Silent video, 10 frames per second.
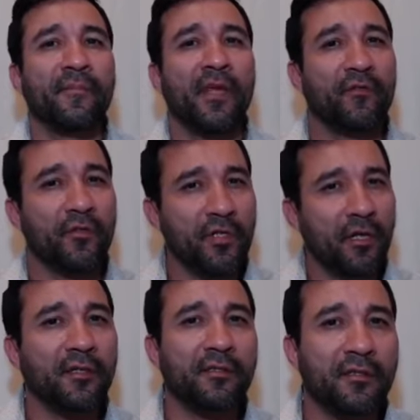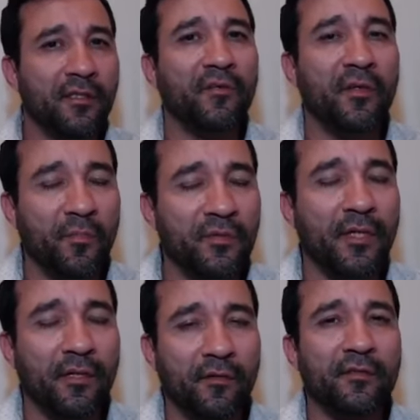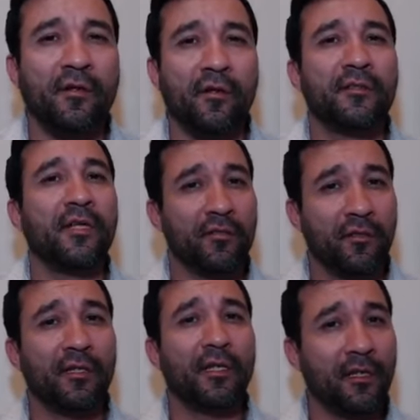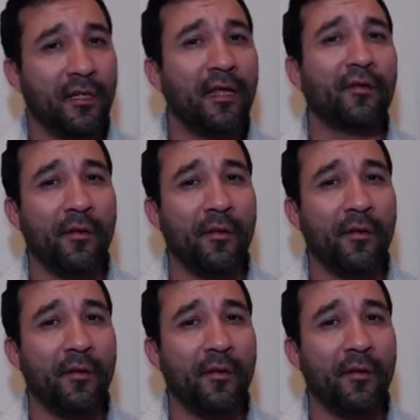If your child gets a 70% on the STAAR test, you're going to get a letter,